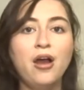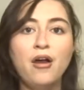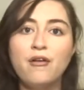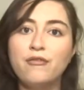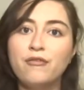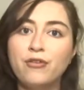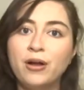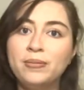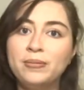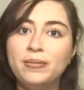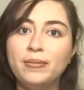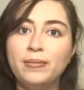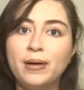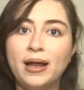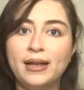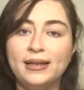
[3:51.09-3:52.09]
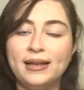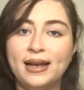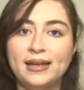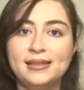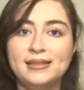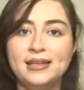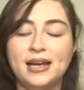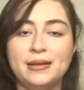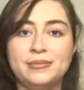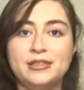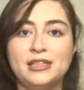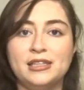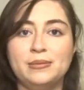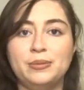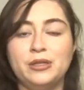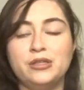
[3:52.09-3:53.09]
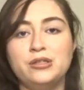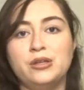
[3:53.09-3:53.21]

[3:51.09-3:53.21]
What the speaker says: from my nighttime sleeping,